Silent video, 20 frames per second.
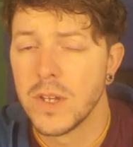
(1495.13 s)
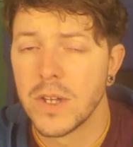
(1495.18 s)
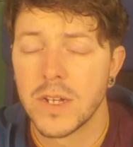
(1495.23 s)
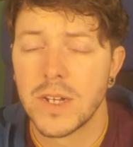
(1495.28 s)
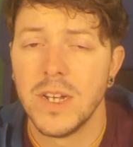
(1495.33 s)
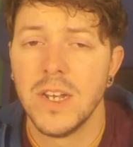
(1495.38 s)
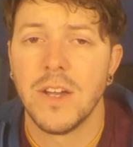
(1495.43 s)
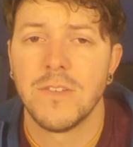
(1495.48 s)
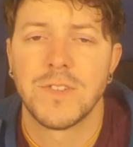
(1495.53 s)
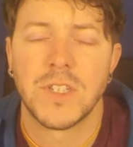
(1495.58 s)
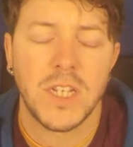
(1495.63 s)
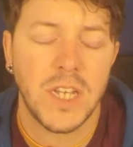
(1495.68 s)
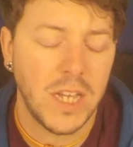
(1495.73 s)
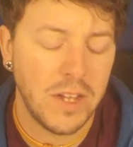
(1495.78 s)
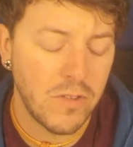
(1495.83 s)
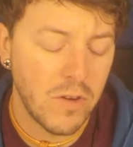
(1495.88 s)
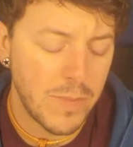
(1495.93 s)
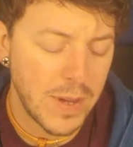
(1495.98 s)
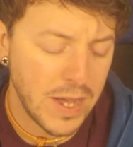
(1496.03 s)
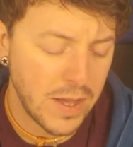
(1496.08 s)
Love to
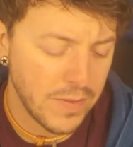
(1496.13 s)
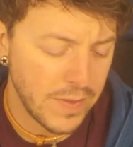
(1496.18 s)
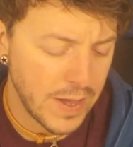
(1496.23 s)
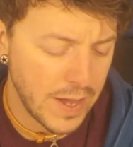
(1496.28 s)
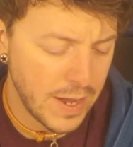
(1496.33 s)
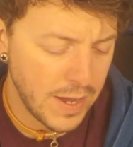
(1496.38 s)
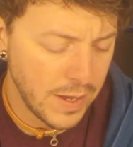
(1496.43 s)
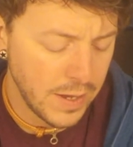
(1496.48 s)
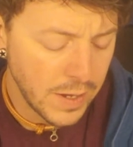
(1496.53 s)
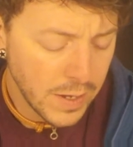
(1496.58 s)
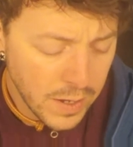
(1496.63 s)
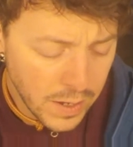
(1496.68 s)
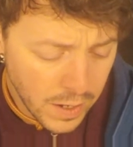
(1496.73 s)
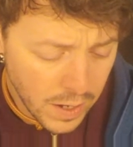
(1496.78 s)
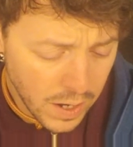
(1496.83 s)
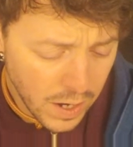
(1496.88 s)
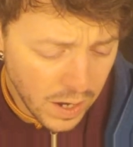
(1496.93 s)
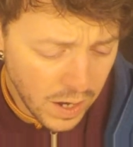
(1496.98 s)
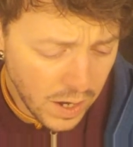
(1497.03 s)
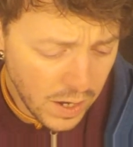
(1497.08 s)
hear about that.
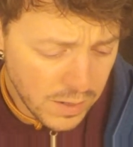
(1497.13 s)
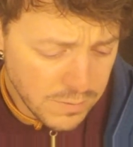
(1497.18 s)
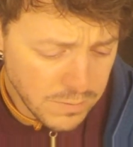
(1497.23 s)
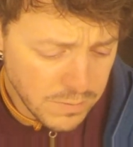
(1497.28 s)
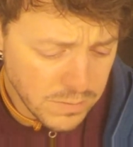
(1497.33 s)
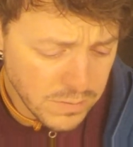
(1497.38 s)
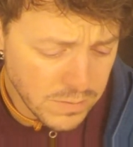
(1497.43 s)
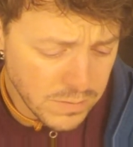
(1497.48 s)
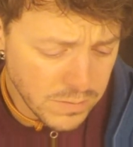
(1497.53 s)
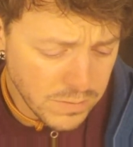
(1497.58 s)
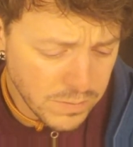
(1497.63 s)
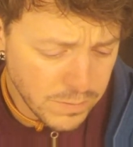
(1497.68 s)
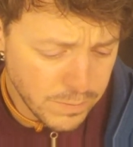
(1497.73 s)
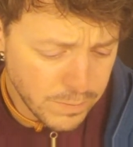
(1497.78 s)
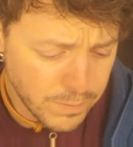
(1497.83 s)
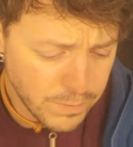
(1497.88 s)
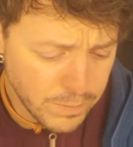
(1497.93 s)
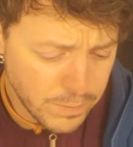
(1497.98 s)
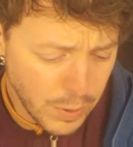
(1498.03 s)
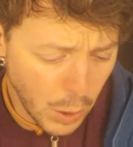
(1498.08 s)
Um,
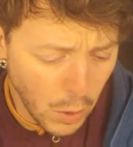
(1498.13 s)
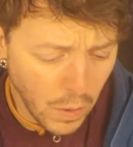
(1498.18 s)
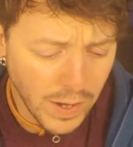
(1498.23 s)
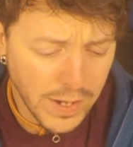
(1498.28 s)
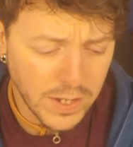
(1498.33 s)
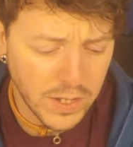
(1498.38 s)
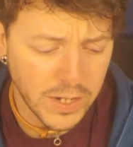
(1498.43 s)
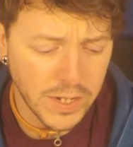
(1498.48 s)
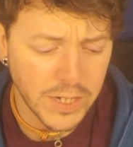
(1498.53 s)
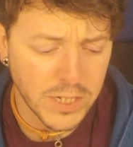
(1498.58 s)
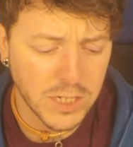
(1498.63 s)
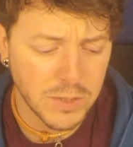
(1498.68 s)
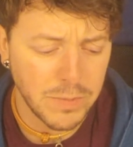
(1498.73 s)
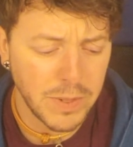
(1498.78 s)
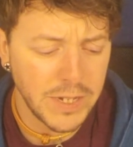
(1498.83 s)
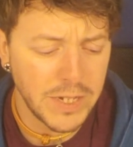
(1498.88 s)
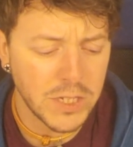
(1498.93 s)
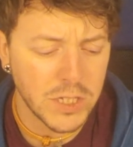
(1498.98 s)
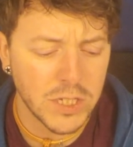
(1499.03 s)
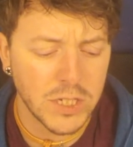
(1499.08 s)
but I think it's
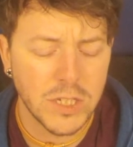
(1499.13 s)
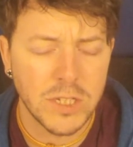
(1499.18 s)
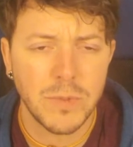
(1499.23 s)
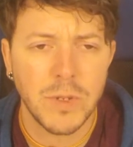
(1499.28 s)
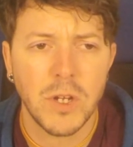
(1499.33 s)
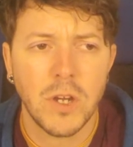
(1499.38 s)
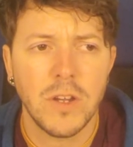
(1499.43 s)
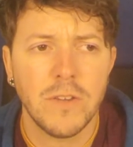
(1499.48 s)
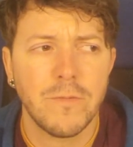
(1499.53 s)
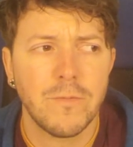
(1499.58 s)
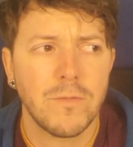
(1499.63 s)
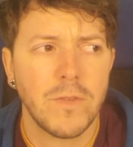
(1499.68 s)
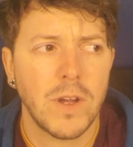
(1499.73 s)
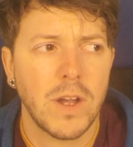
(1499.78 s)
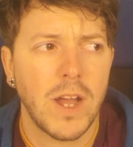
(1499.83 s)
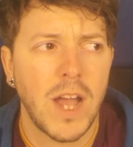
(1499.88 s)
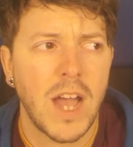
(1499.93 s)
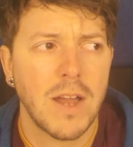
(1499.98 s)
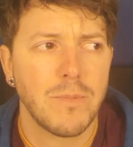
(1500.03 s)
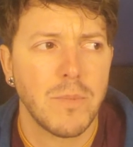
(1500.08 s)
amazing. I mean, I've
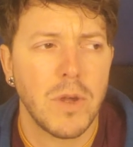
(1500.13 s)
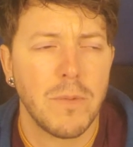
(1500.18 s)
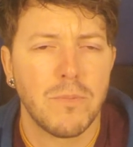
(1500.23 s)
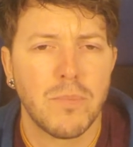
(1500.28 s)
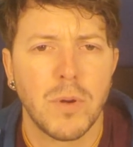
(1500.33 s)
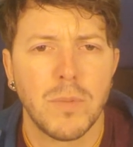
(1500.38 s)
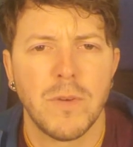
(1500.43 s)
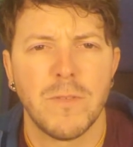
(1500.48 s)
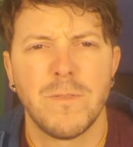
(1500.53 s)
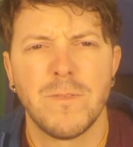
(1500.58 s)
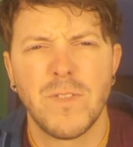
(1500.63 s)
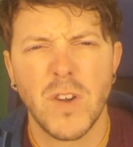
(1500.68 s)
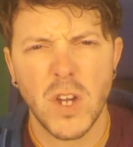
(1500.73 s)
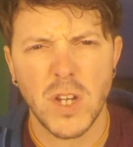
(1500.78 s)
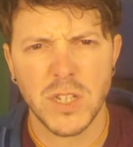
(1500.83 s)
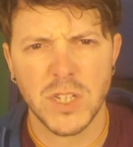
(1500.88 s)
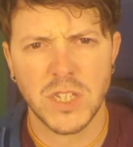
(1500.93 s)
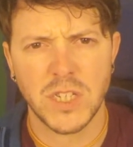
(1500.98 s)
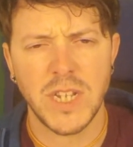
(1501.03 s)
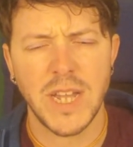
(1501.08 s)
had my proper
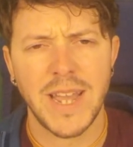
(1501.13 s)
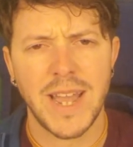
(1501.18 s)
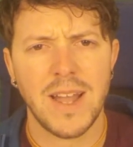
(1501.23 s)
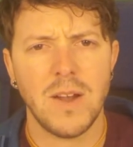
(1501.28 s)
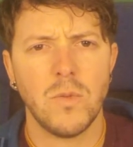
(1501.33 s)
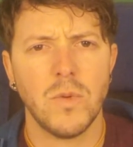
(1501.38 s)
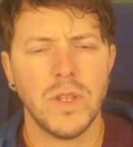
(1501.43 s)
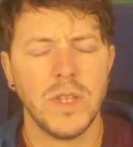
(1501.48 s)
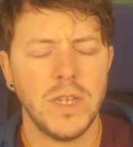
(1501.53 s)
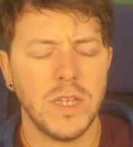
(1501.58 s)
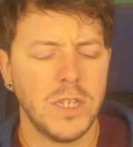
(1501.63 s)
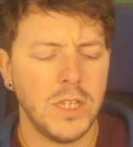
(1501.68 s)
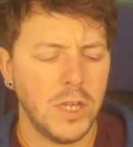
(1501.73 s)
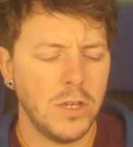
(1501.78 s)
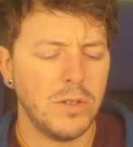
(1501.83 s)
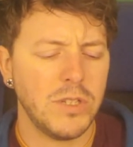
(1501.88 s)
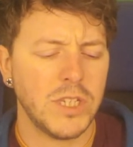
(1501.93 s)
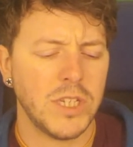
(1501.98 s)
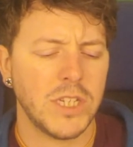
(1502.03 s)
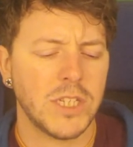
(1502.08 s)
first day out with it,
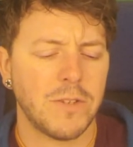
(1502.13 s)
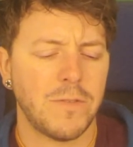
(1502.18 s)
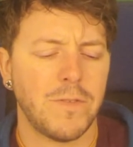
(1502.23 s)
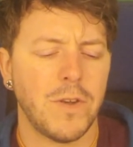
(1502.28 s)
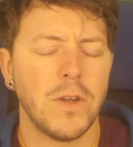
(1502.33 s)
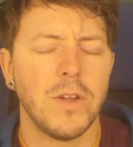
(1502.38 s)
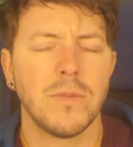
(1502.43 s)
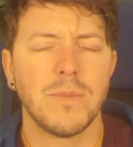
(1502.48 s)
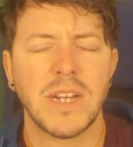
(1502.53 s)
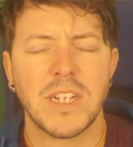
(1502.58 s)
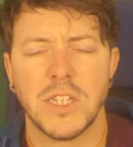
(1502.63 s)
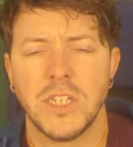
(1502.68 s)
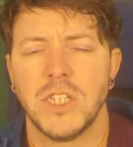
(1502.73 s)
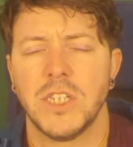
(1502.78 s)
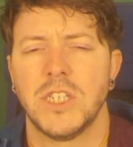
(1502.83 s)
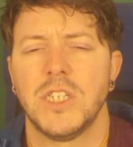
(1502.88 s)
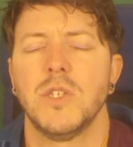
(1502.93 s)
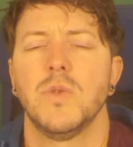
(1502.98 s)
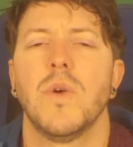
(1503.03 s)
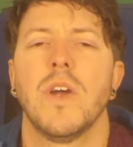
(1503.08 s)
using it as a phone. I'm actually
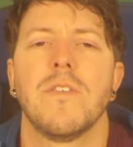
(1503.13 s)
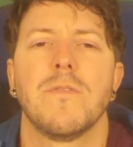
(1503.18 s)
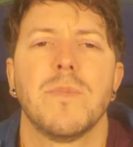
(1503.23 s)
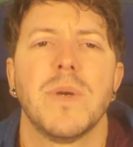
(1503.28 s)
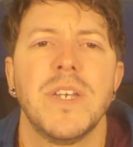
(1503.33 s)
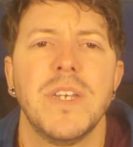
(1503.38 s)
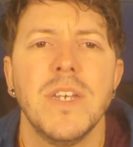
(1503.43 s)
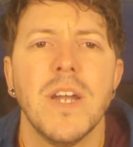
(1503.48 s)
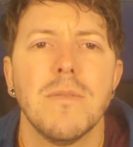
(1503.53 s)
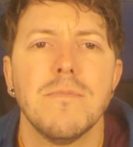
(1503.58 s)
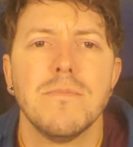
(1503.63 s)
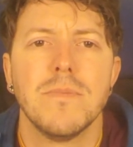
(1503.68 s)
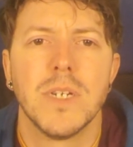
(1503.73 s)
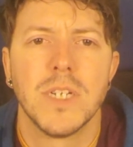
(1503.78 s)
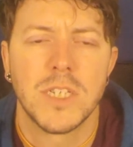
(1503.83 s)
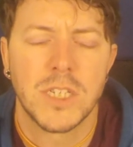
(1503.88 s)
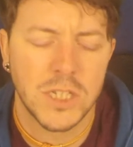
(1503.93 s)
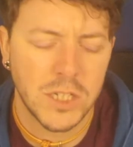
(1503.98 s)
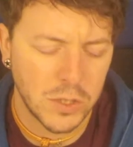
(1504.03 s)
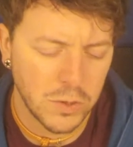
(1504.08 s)
still waiting for my
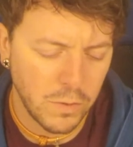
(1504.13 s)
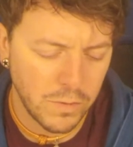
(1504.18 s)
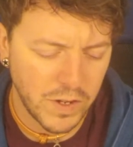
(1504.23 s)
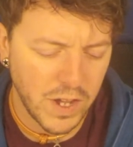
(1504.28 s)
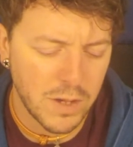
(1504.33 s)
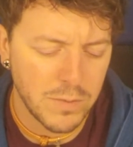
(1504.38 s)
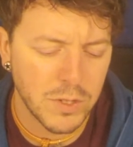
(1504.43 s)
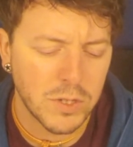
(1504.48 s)
number to sort of come